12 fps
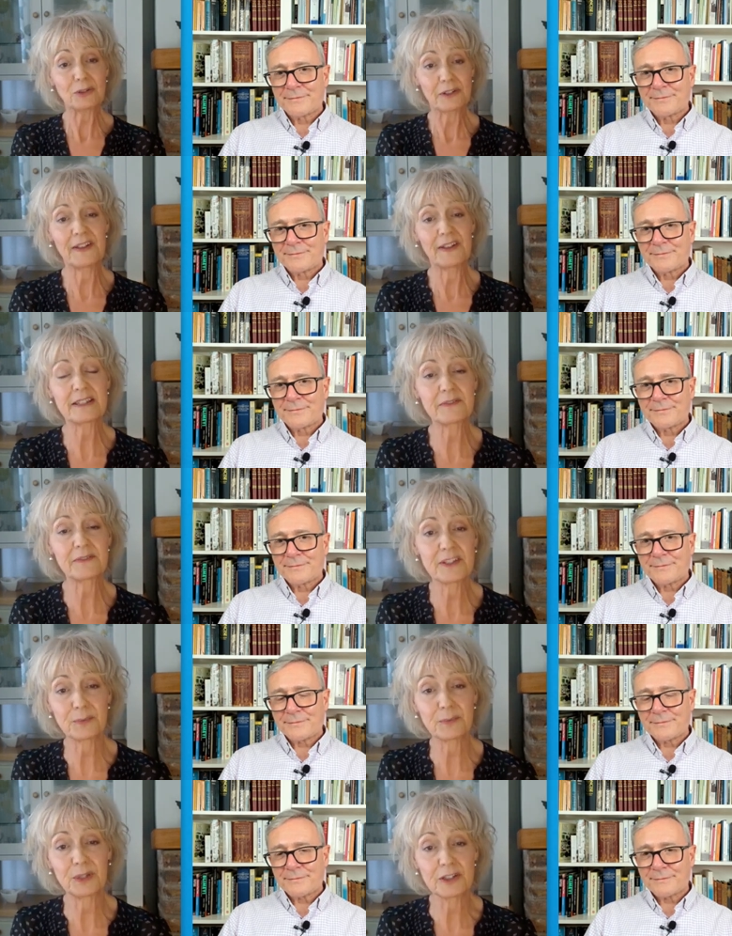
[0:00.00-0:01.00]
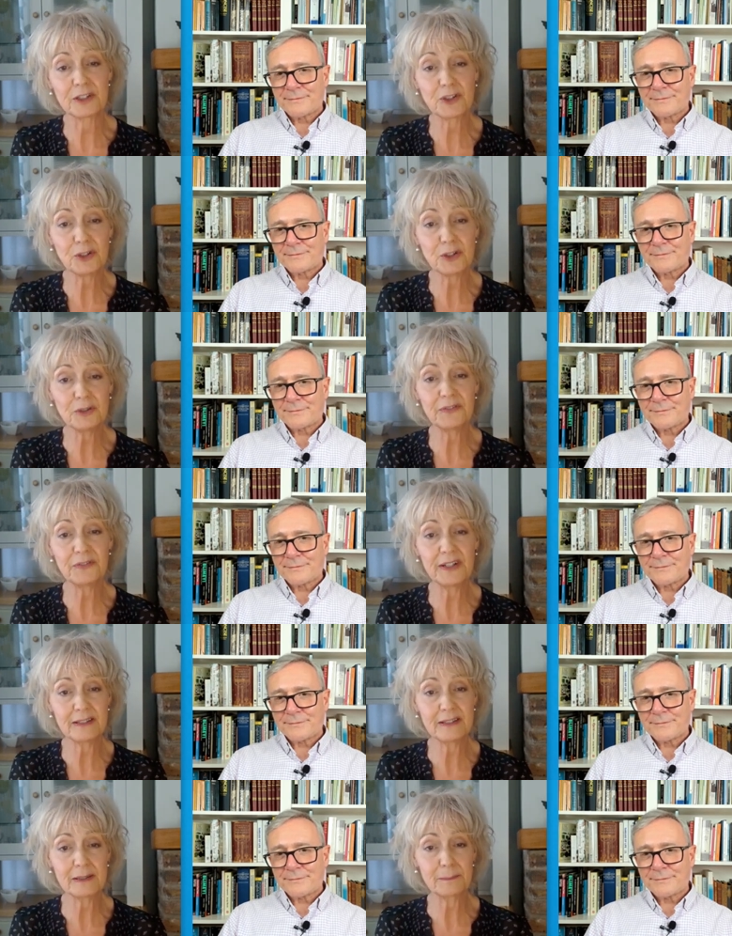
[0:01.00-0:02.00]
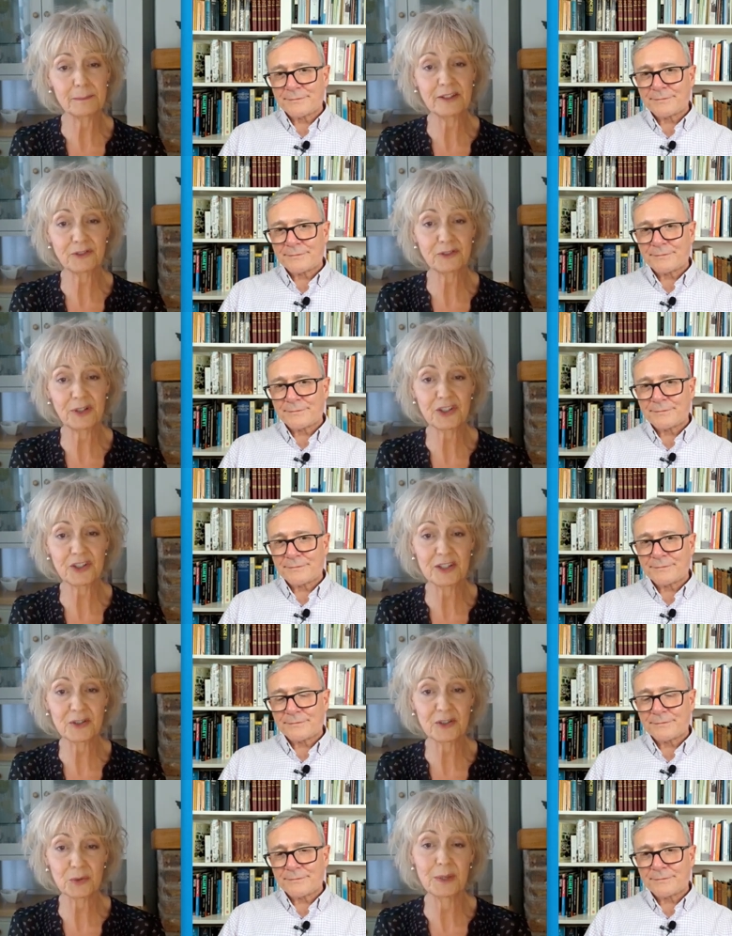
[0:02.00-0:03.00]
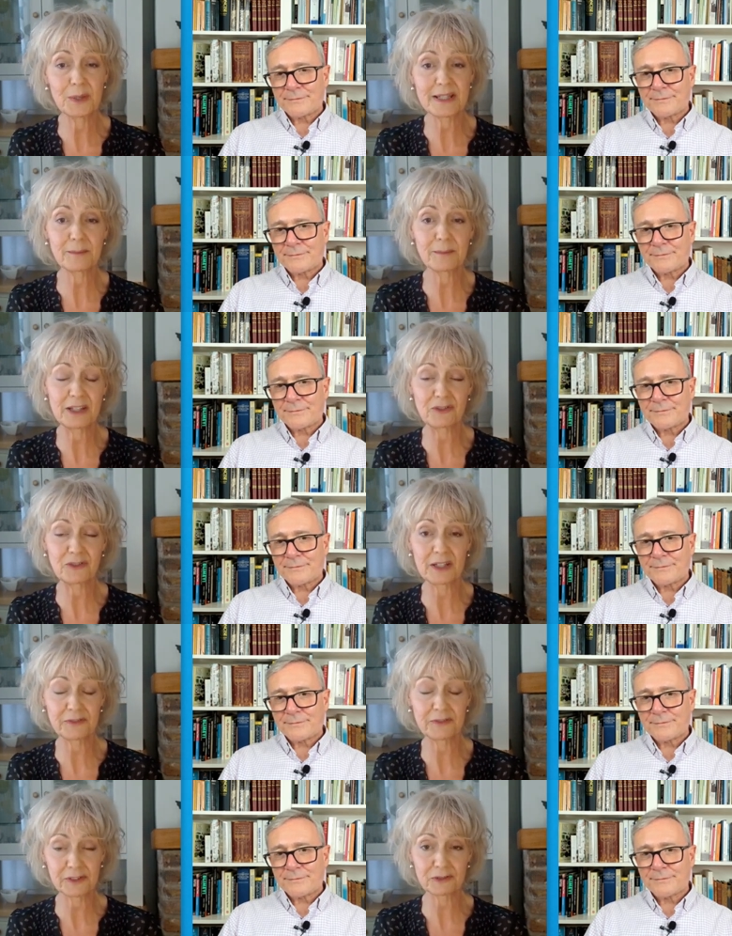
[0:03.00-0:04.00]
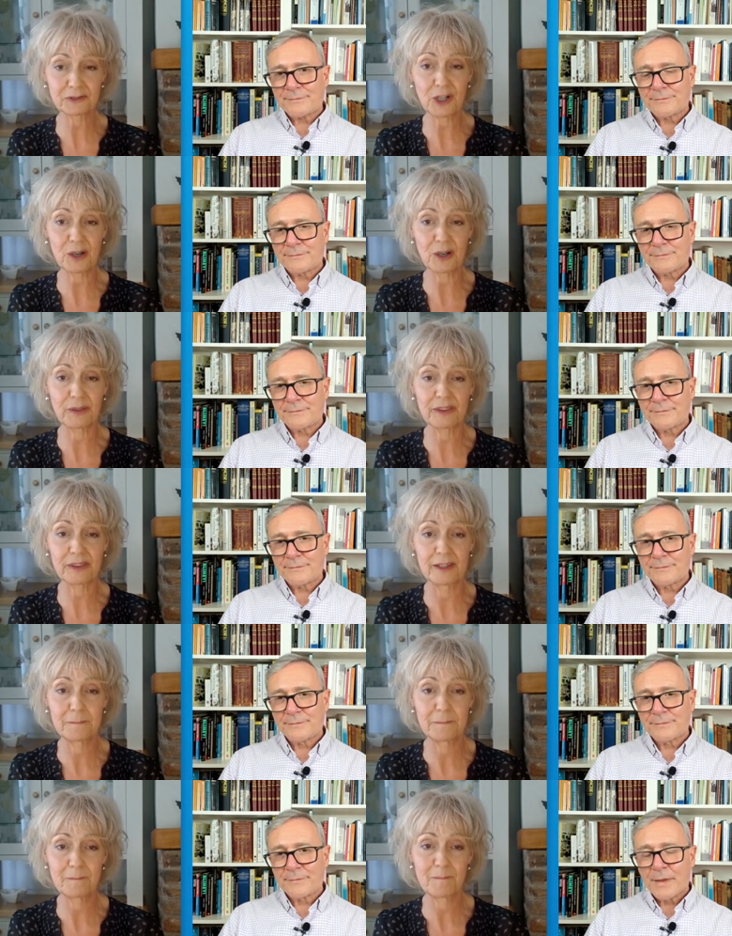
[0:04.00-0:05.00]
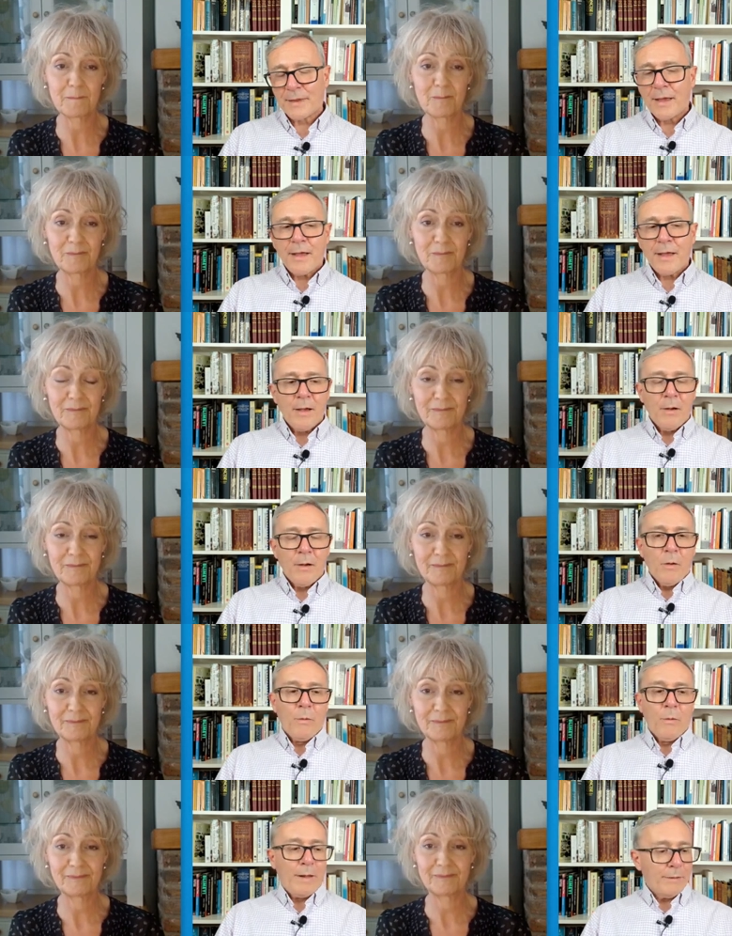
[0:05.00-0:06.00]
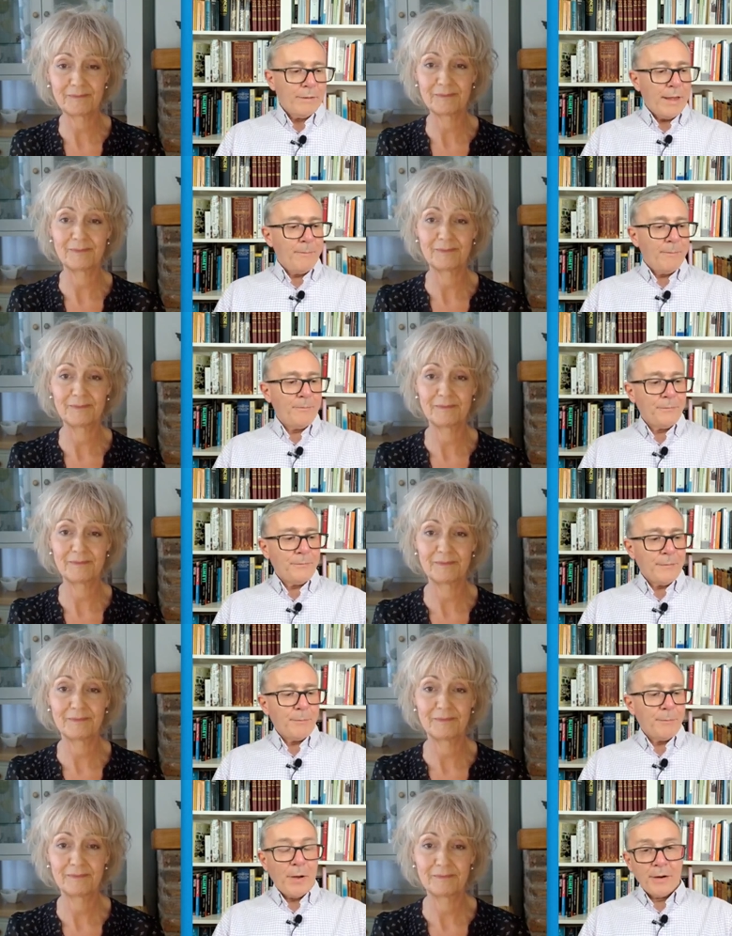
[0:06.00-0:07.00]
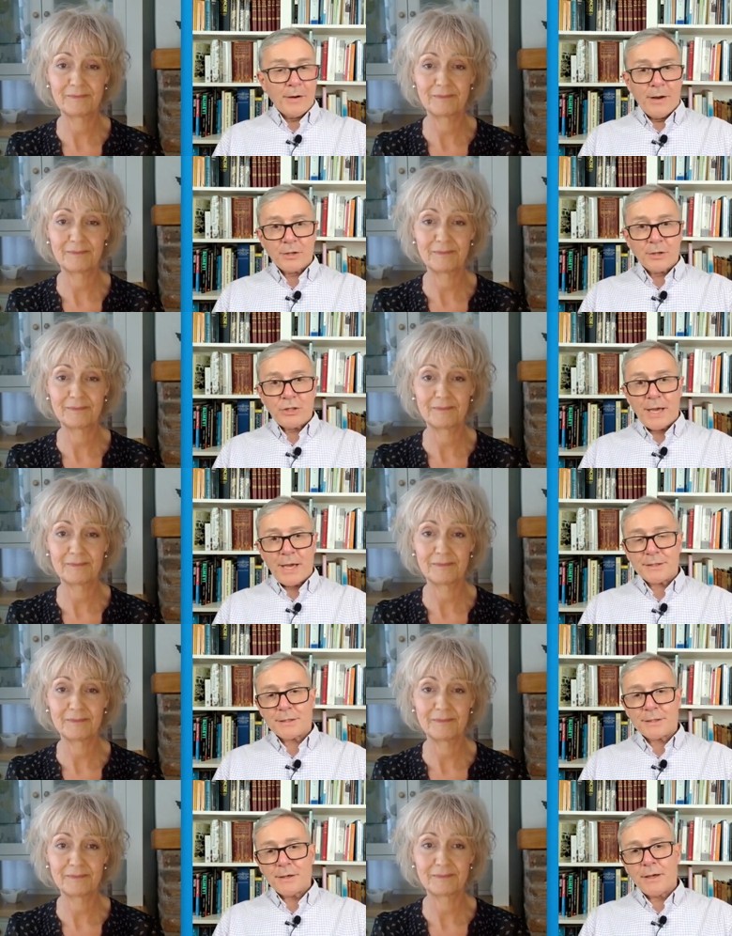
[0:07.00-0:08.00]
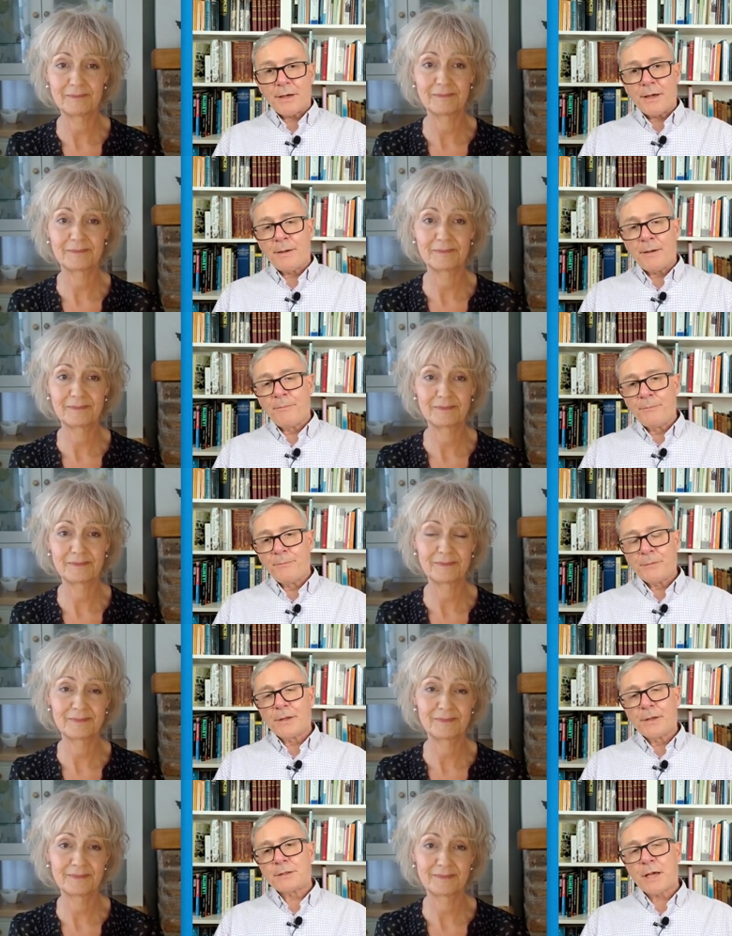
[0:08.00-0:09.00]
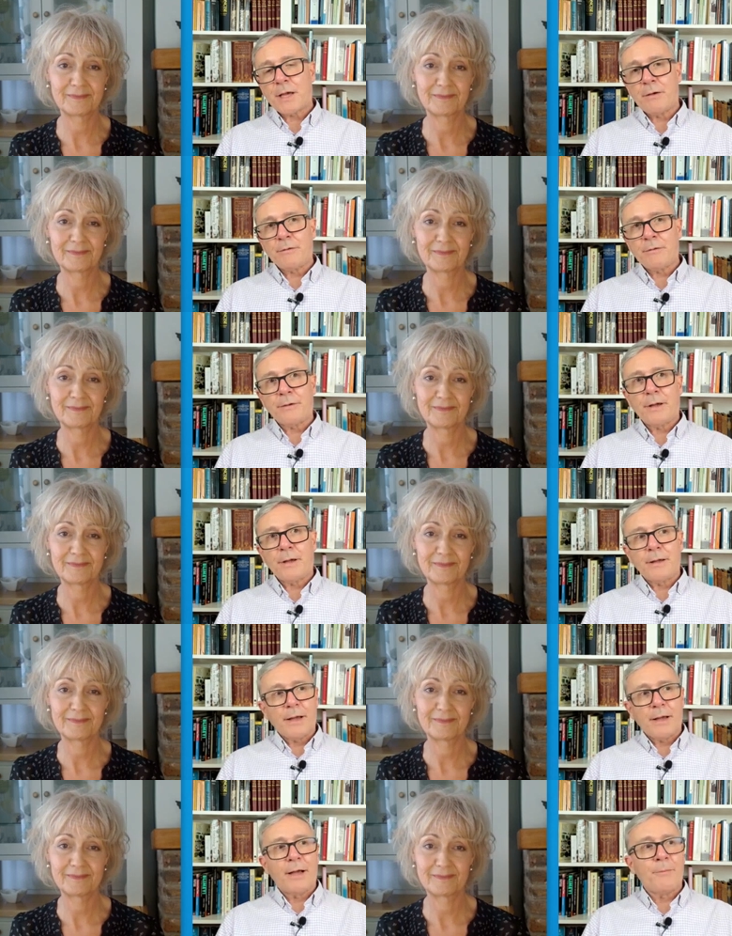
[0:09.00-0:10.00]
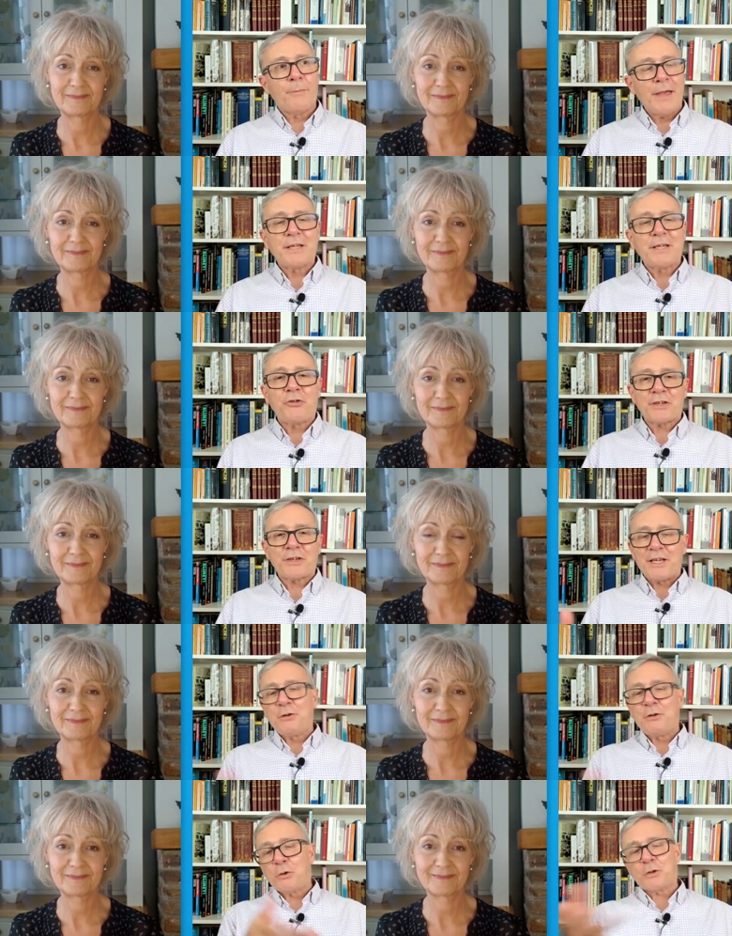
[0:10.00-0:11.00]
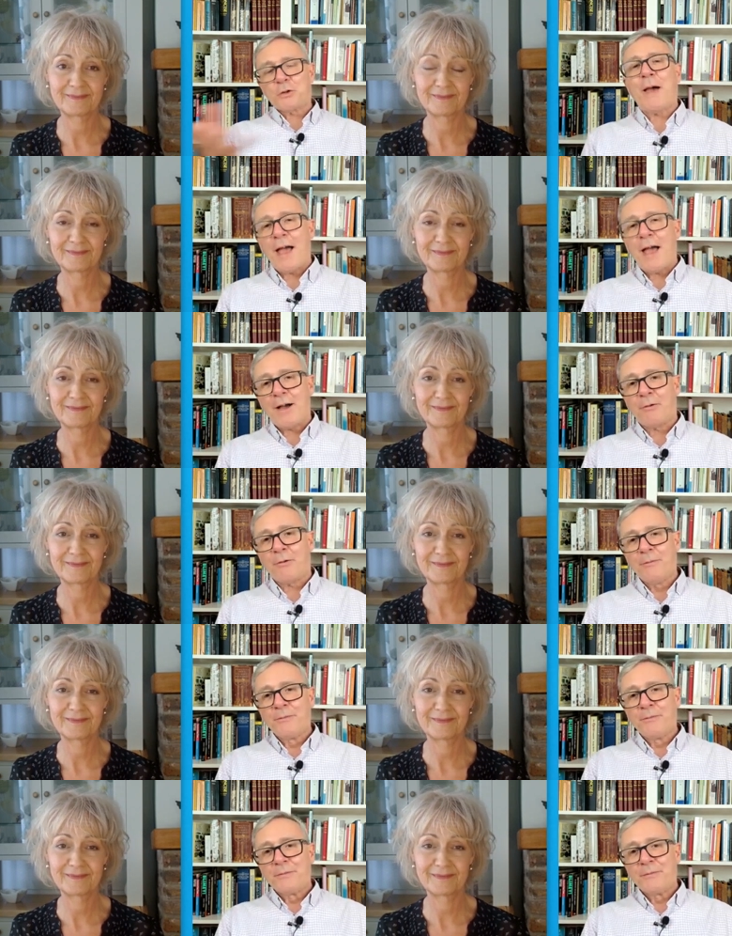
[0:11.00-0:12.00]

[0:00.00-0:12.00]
Speaker 1: in your effectiveness work, do you find penetration is always the main driver of growth?
Speaker 2: Well, um, by and large, yes. Um, so um, it's interesting. You talked about how